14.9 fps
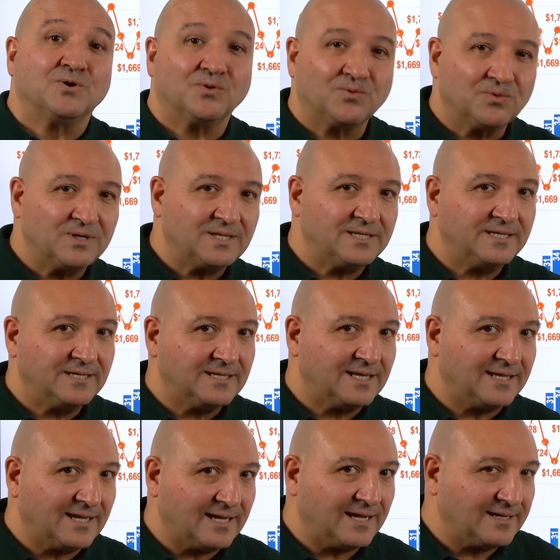really
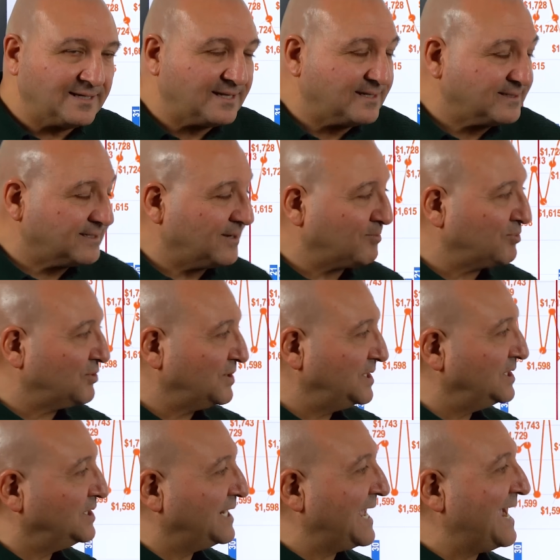a, a, a,
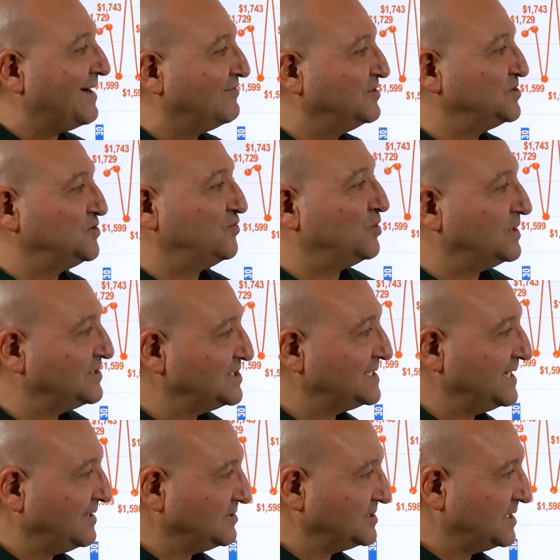pretty good average of where
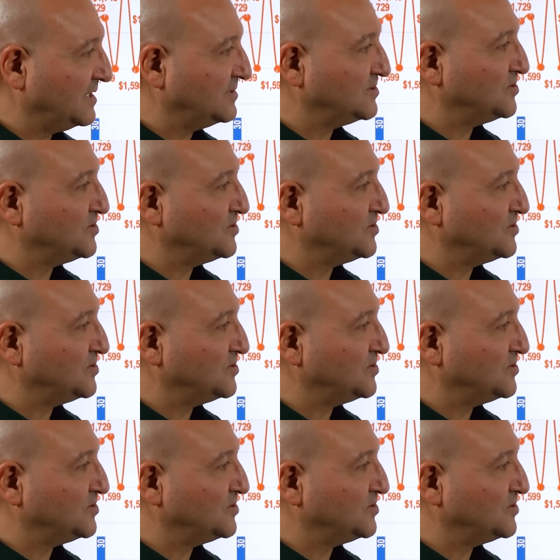sales are.